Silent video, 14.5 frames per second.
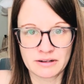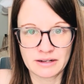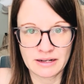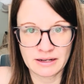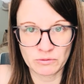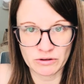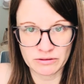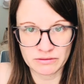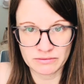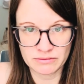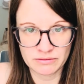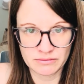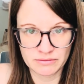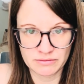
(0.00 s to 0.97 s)
and we'll
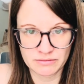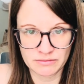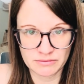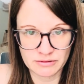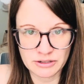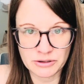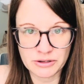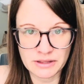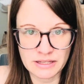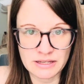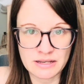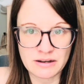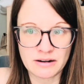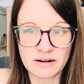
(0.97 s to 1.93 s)
go to
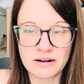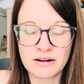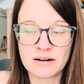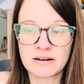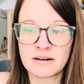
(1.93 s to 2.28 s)
the ER.